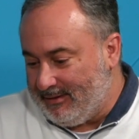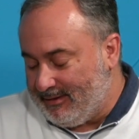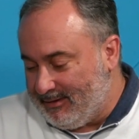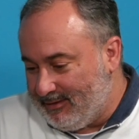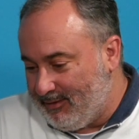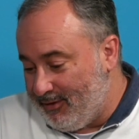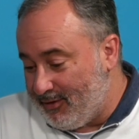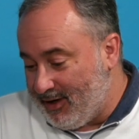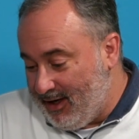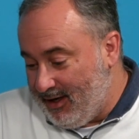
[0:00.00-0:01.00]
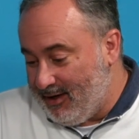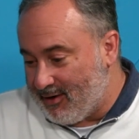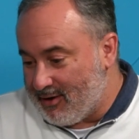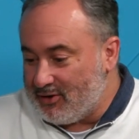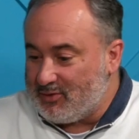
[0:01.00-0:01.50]
30
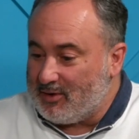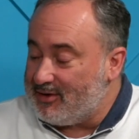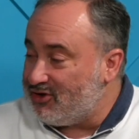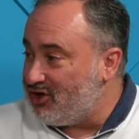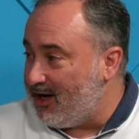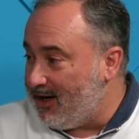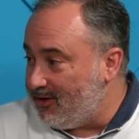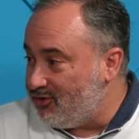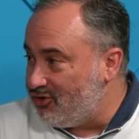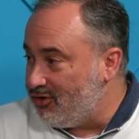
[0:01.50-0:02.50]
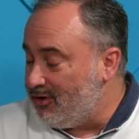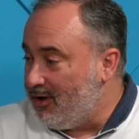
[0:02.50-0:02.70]
years worth of change